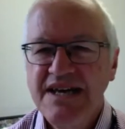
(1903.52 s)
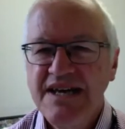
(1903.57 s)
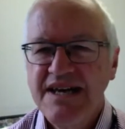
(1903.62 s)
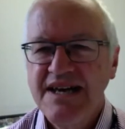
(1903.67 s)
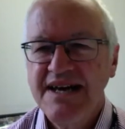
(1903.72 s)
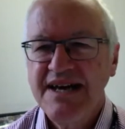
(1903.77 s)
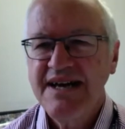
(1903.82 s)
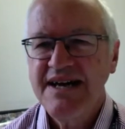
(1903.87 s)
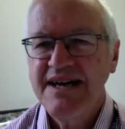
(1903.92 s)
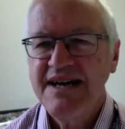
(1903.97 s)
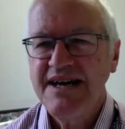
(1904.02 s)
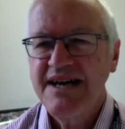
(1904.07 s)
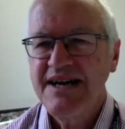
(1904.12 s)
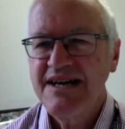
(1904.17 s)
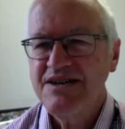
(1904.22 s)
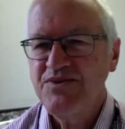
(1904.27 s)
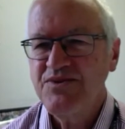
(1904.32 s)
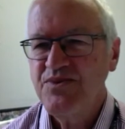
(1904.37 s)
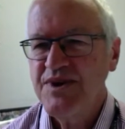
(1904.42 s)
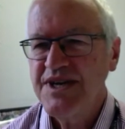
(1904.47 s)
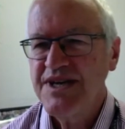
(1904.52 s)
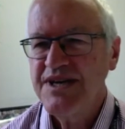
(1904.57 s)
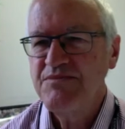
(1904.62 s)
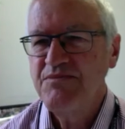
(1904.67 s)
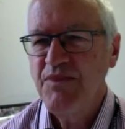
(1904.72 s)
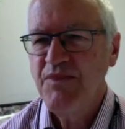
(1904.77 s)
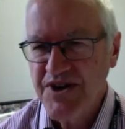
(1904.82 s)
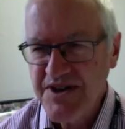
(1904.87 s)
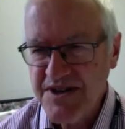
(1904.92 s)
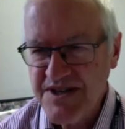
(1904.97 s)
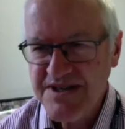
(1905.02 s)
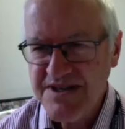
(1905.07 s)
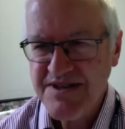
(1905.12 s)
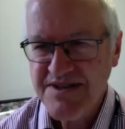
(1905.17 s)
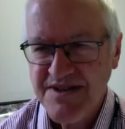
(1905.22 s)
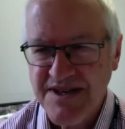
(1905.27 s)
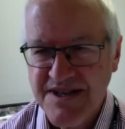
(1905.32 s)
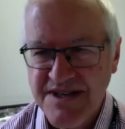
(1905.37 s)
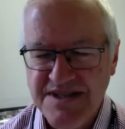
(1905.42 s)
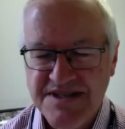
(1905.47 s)
and we monitor
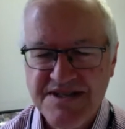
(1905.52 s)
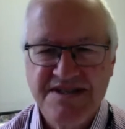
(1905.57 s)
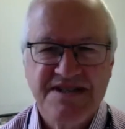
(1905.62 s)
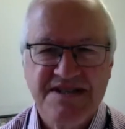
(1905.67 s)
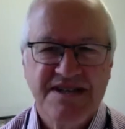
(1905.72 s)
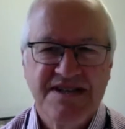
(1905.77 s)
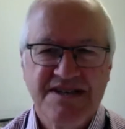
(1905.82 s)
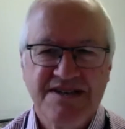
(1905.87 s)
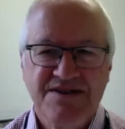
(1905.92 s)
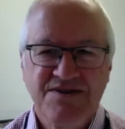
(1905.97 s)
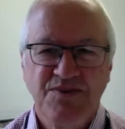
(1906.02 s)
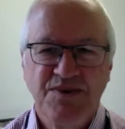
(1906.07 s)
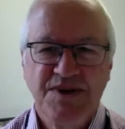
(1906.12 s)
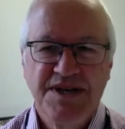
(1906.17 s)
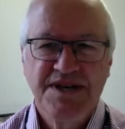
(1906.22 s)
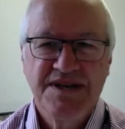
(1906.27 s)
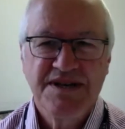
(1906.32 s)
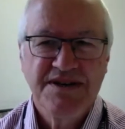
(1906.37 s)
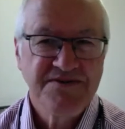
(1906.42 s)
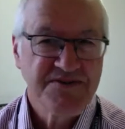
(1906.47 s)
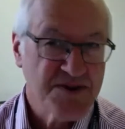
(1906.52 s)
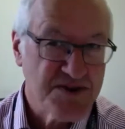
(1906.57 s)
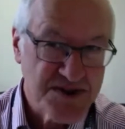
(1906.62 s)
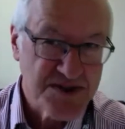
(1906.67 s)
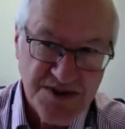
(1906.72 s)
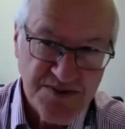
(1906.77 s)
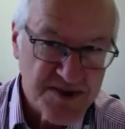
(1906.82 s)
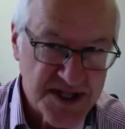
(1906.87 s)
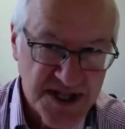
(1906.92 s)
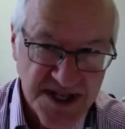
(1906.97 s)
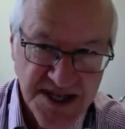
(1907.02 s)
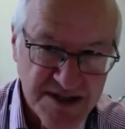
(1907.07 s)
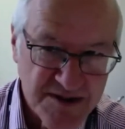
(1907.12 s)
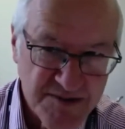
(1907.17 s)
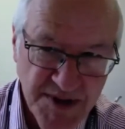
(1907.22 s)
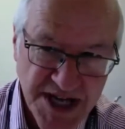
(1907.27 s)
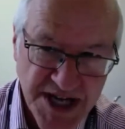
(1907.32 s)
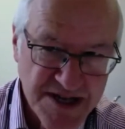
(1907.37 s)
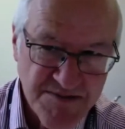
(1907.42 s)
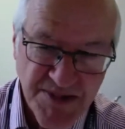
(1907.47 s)
this, and of course, it will kill
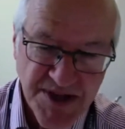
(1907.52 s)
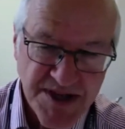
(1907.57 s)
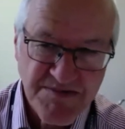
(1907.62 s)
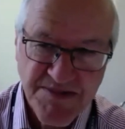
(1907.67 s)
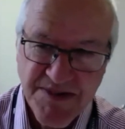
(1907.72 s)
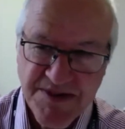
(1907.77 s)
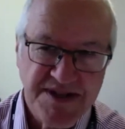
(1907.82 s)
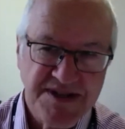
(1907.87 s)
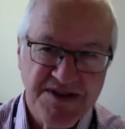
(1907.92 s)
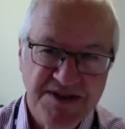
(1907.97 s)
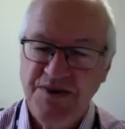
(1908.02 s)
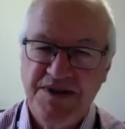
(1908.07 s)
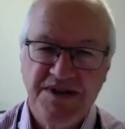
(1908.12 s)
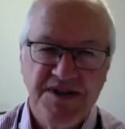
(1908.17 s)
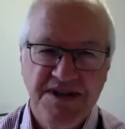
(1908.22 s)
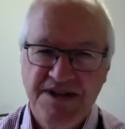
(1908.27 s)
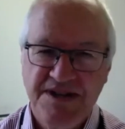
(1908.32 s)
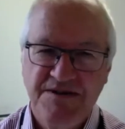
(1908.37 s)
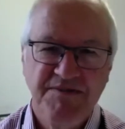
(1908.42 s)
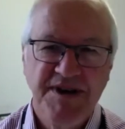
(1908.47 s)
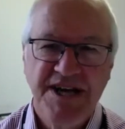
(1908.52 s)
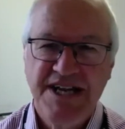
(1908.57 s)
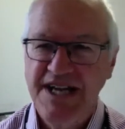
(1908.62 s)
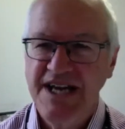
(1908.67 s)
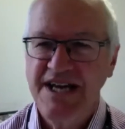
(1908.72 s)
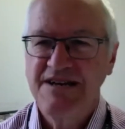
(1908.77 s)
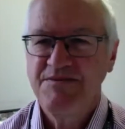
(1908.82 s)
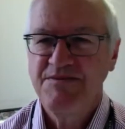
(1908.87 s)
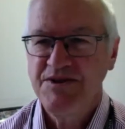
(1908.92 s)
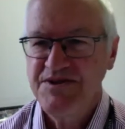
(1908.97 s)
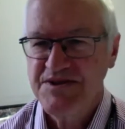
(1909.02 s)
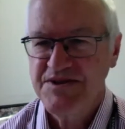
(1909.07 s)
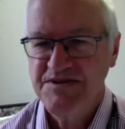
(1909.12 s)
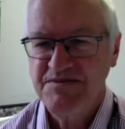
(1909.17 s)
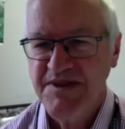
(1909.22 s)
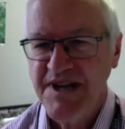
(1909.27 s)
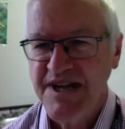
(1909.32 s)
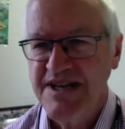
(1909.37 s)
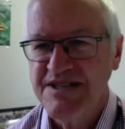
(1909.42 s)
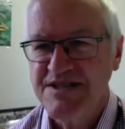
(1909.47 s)
many people, it will kill many animals and
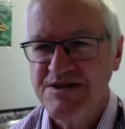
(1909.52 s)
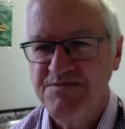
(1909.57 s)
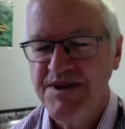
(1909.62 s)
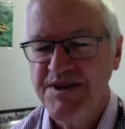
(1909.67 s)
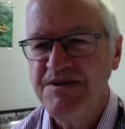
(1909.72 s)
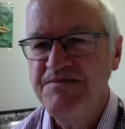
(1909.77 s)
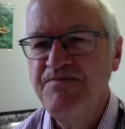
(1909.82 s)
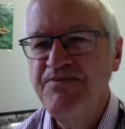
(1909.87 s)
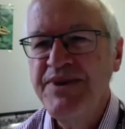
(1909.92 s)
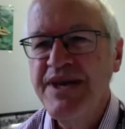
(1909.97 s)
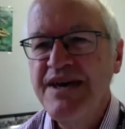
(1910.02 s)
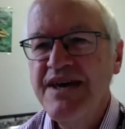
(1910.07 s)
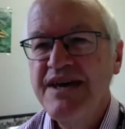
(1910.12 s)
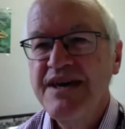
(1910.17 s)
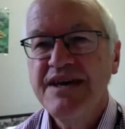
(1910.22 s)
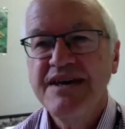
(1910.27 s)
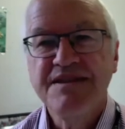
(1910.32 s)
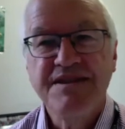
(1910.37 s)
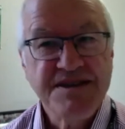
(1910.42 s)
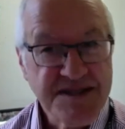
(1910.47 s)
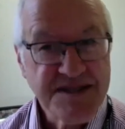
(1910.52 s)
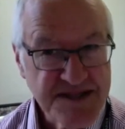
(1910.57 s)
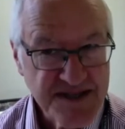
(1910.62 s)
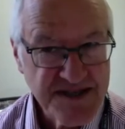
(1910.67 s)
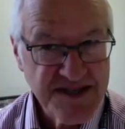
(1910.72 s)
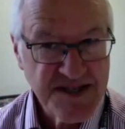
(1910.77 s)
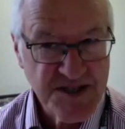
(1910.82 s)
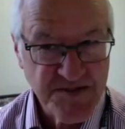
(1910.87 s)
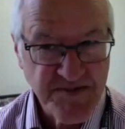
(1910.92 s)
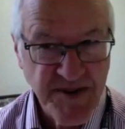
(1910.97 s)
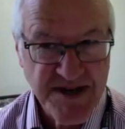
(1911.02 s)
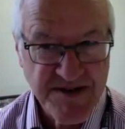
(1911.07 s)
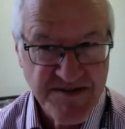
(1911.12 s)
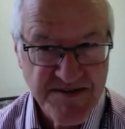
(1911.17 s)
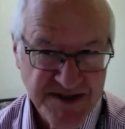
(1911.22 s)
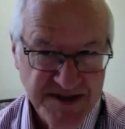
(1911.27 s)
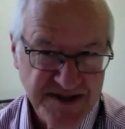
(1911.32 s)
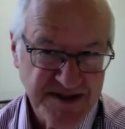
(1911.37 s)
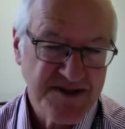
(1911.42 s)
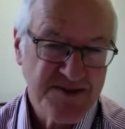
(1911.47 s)
plants, but this is an
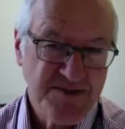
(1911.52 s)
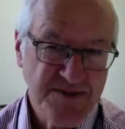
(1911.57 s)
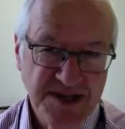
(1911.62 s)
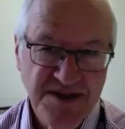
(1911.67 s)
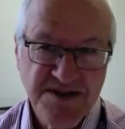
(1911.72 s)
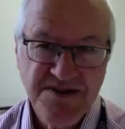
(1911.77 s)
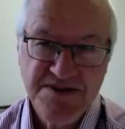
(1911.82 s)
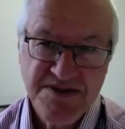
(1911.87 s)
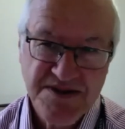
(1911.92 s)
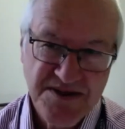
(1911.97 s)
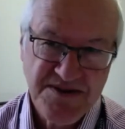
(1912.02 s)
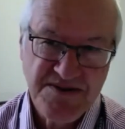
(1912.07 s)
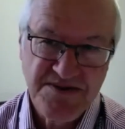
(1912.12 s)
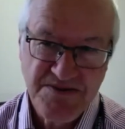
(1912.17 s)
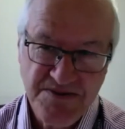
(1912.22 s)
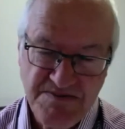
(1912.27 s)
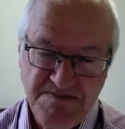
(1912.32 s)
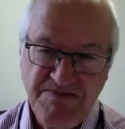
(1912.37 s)
experiment that we could do.